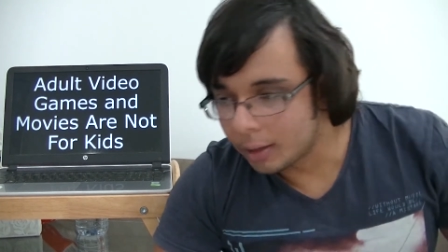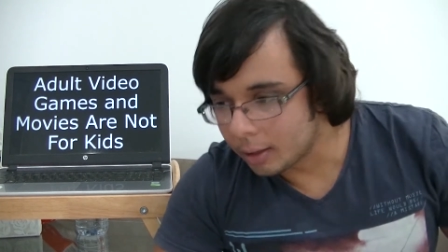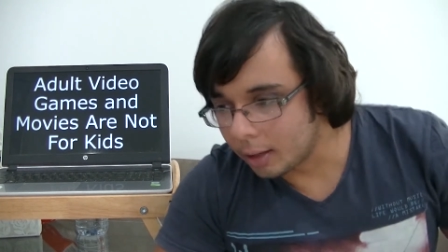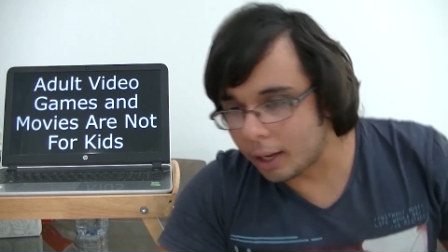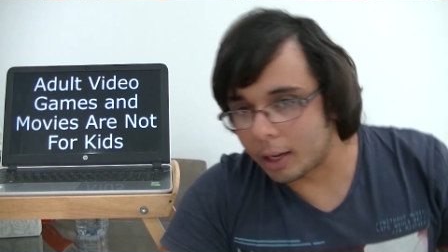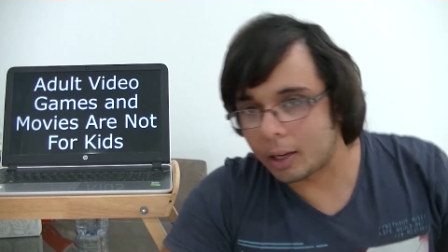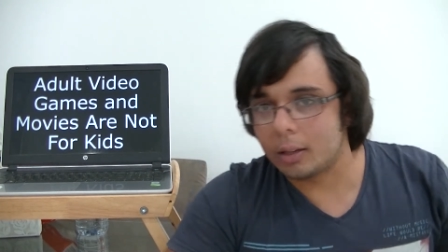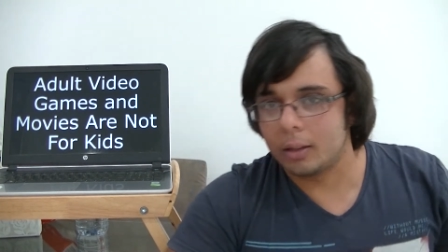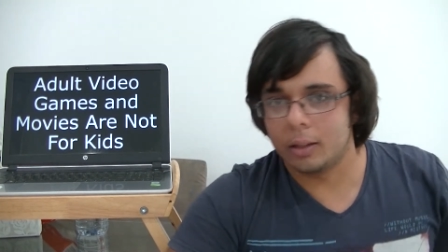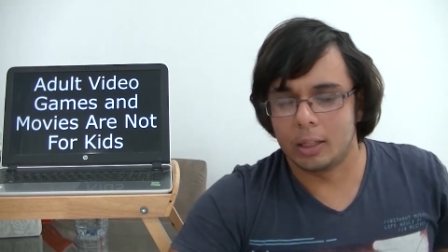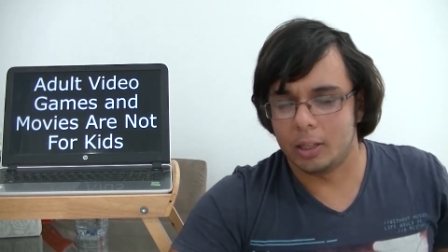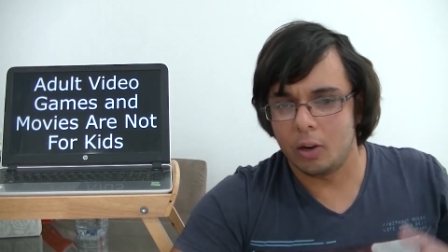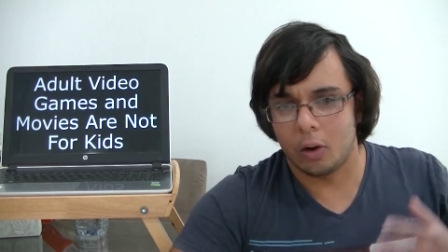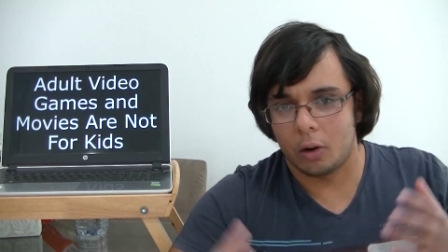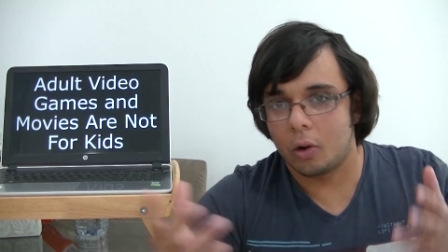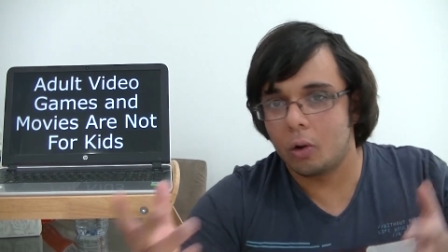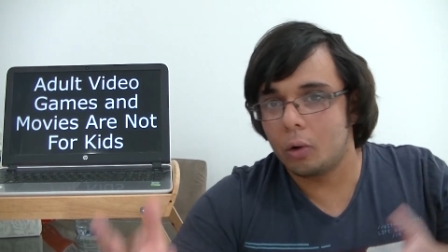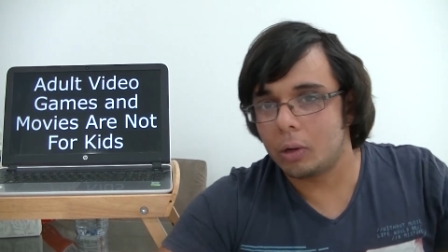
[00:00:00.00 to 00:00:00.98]
like you
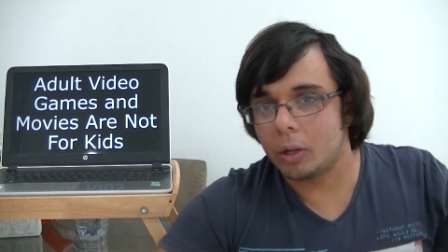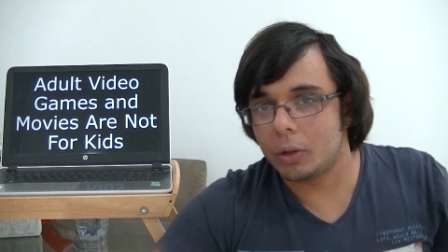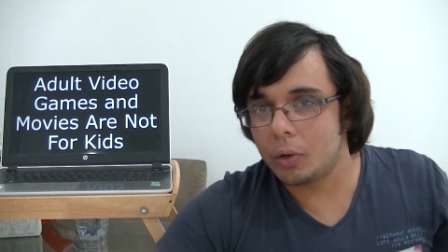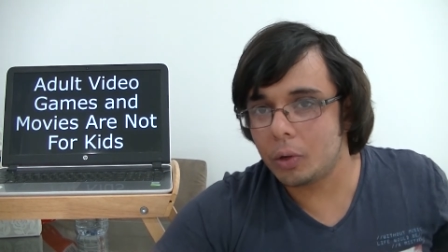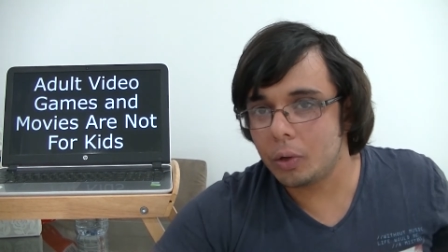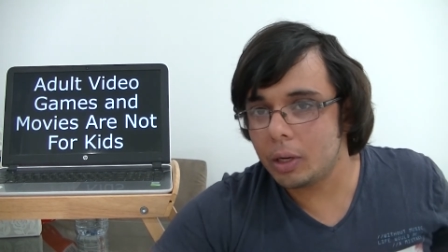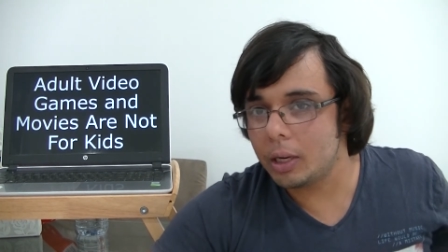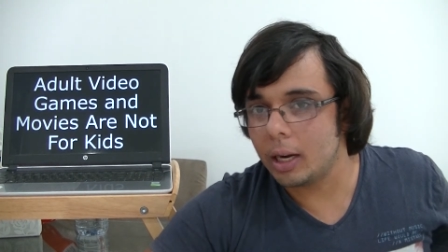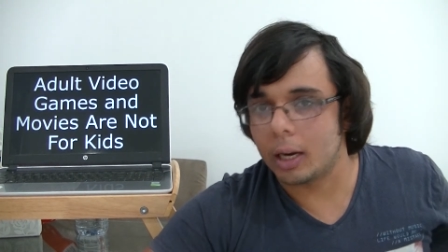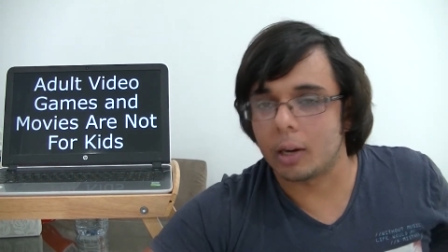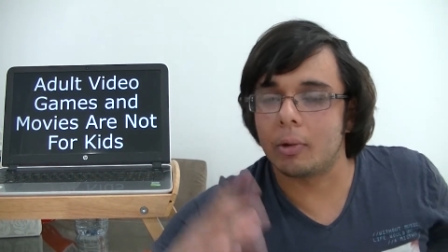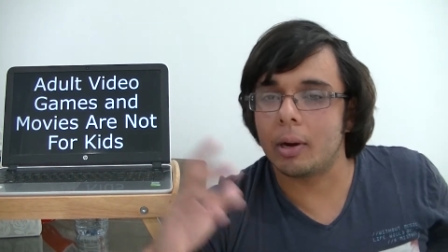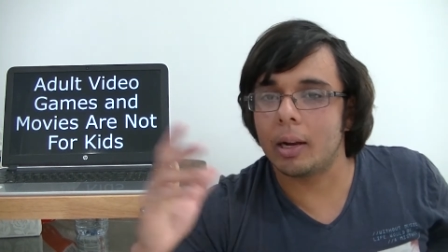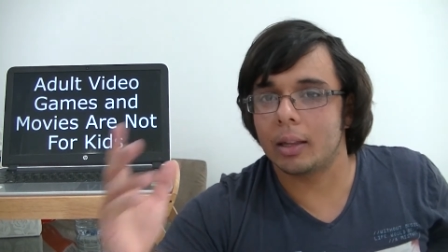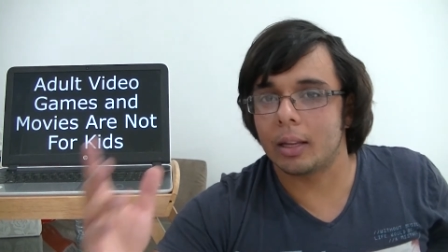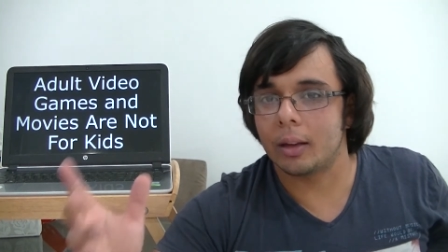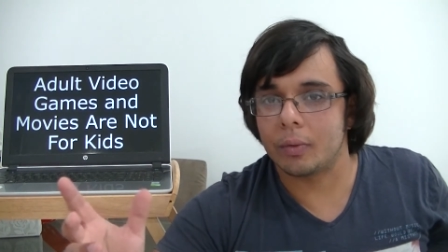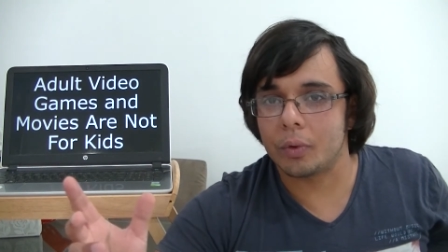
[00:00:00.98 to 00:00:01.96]
got Call of Duty and
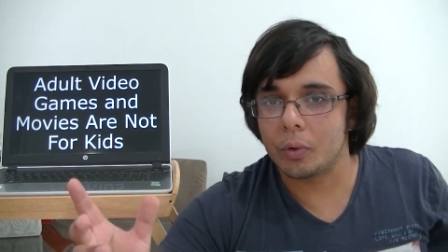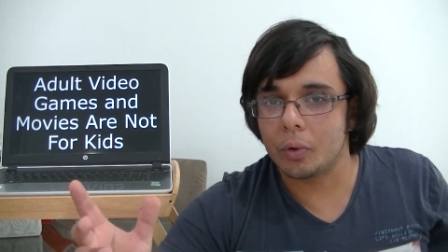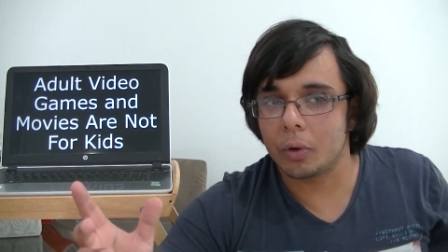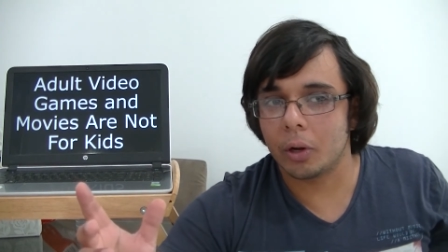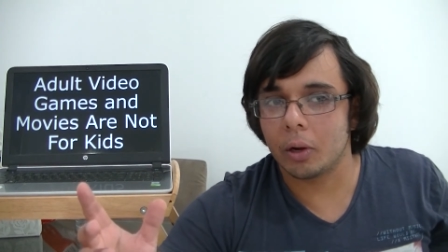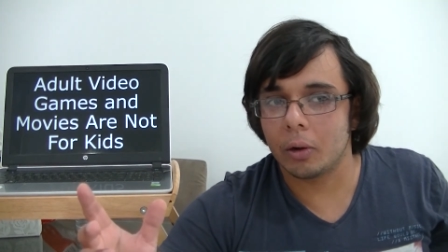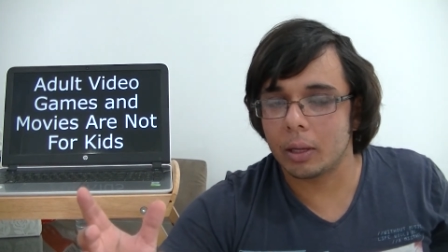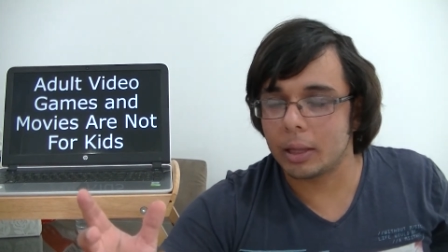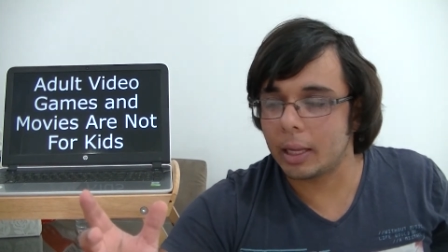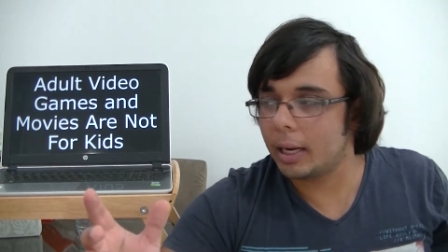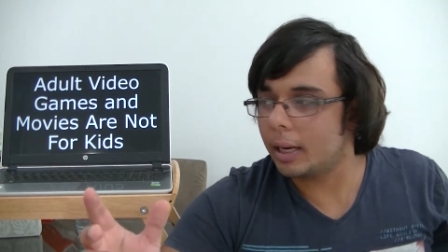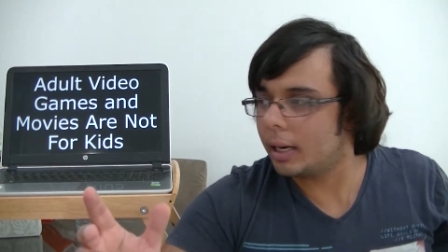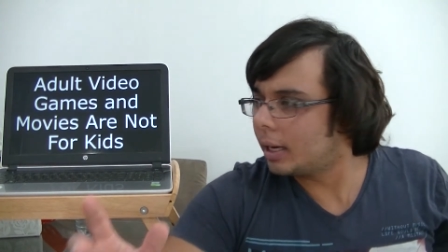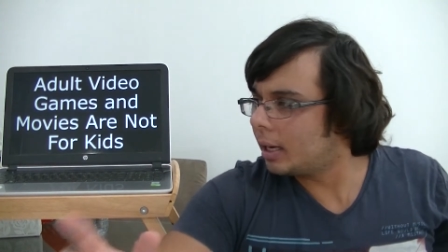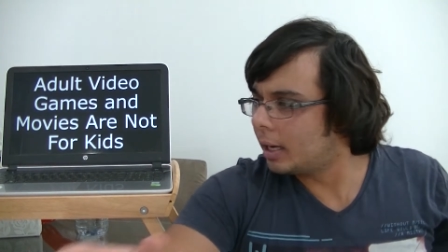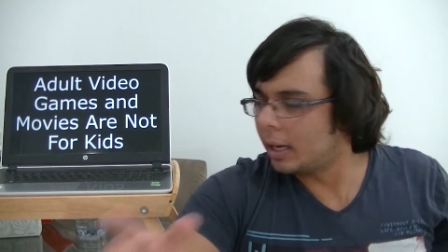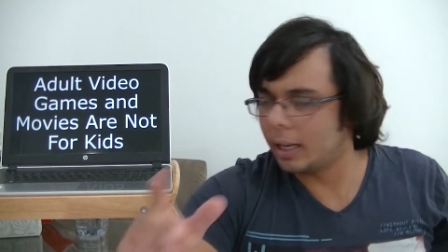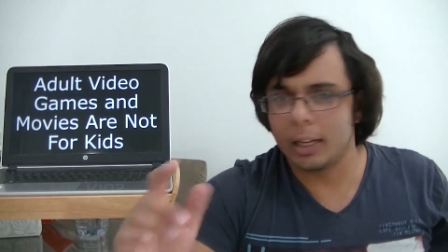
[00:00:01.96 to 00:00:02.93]
Grand Theft Auto and
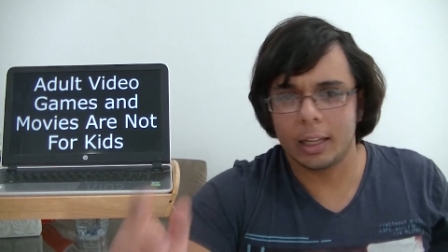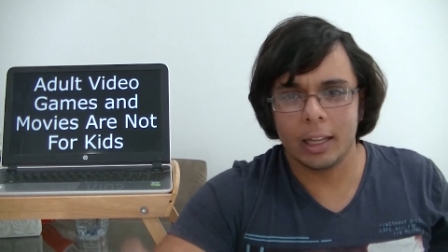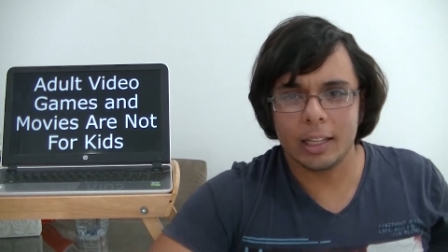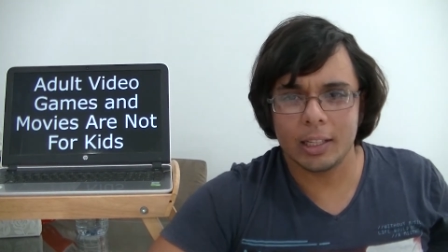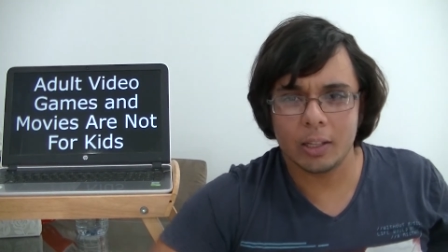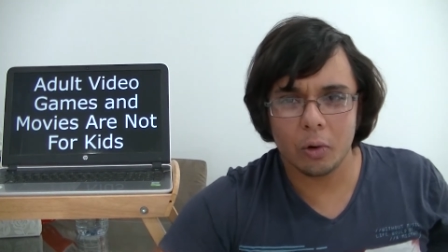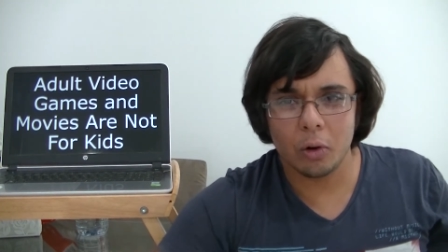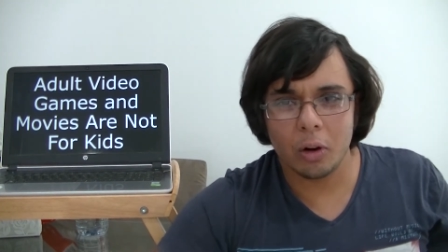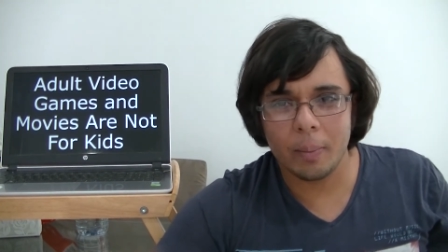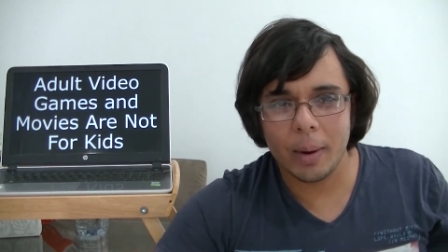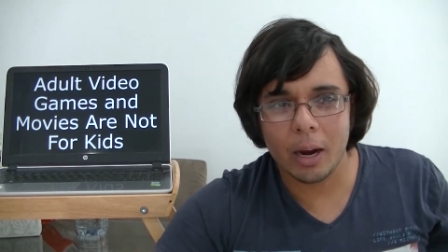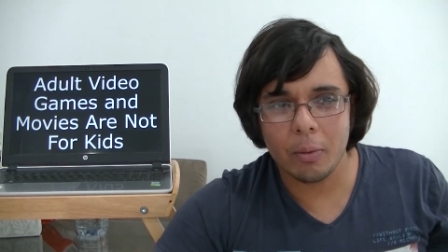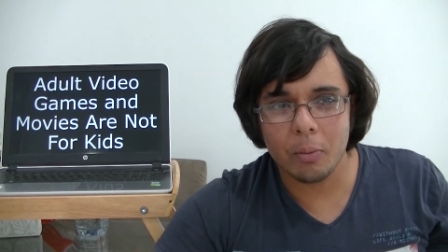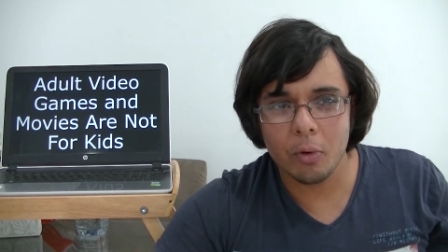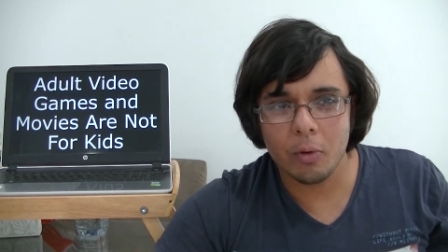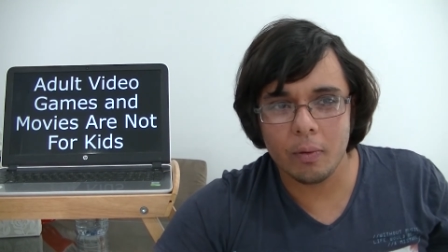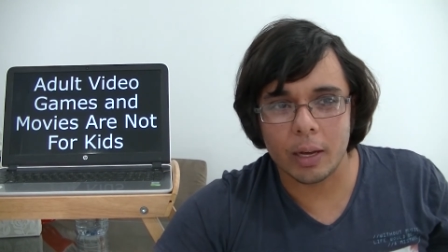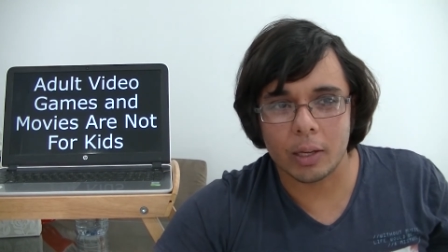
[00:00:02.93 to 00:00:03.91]
that. And like let's talk about
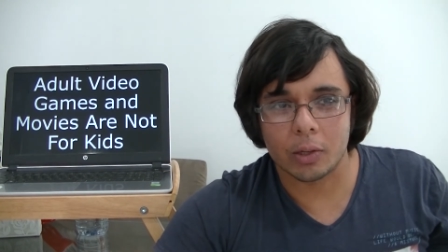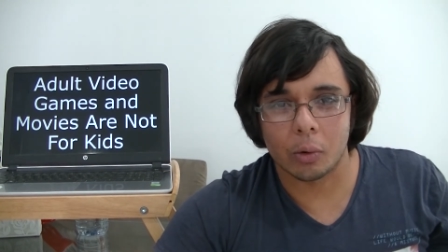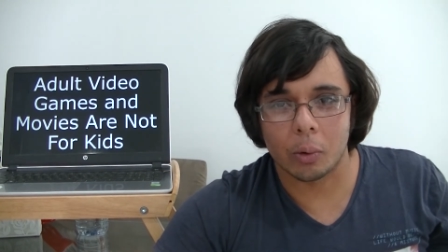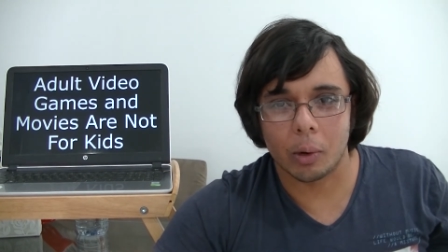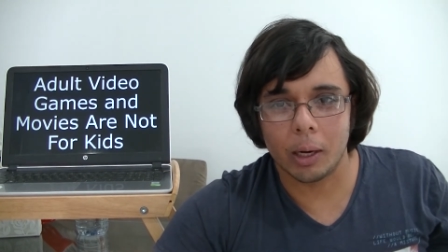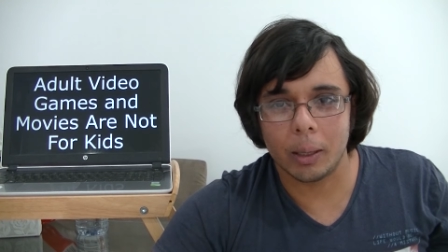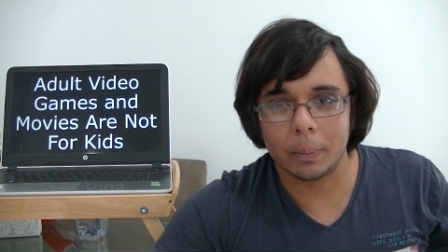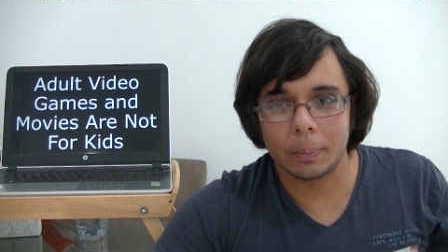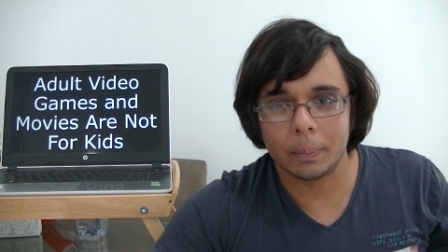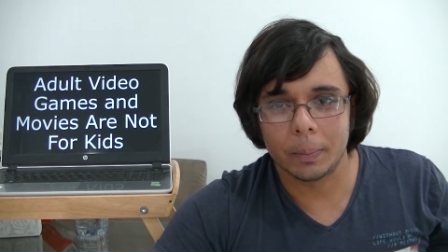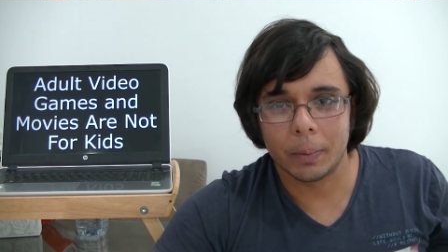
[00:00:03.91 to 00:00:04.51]
movies, alright?